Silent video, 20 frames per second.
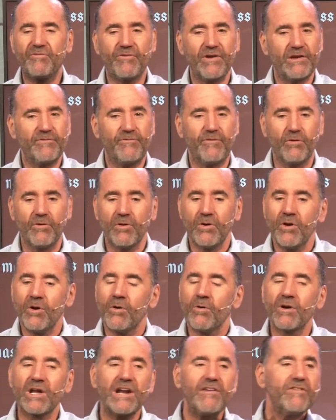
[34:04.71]
faithful.
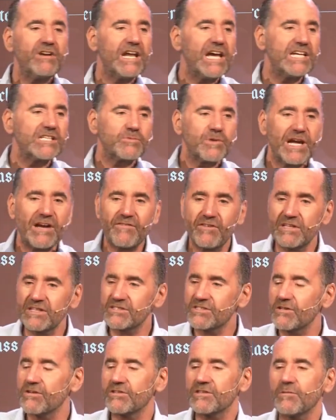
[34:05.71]
Whatever days we have on
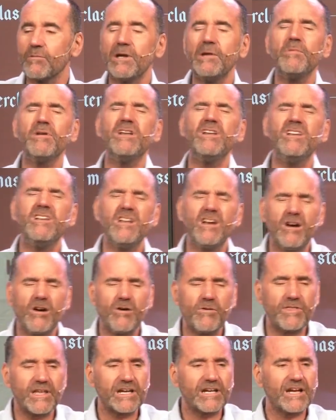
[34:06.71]
this earth, that we would
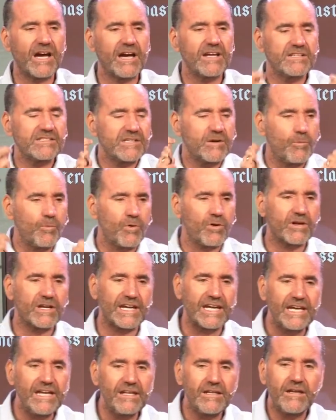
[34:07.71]
know that God is at
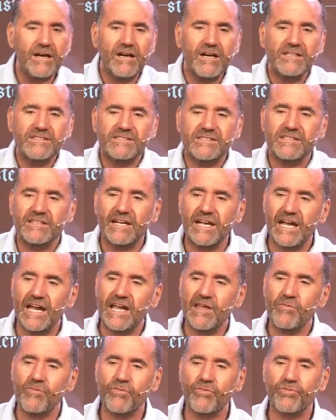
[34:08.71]
work in us
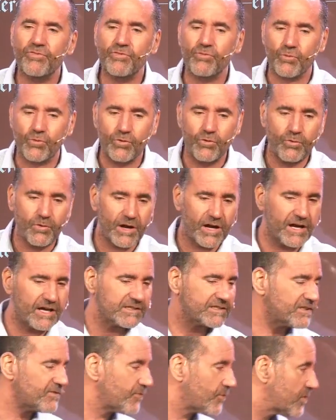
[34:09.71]
and through
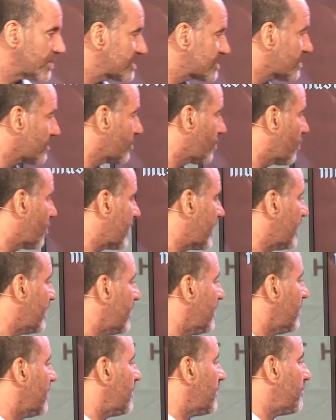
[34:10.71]
us for his glory.
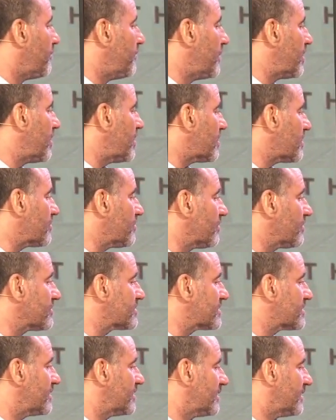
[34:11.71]

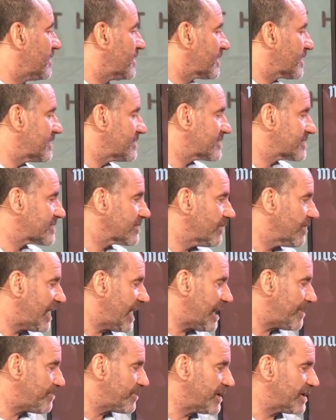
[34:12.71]
Miracles can still
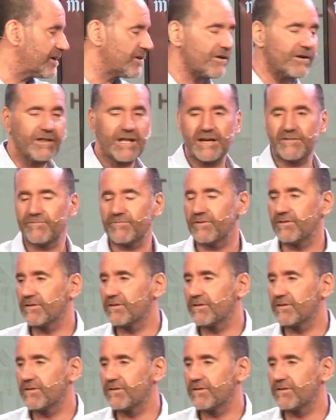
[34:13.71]
happen in our life.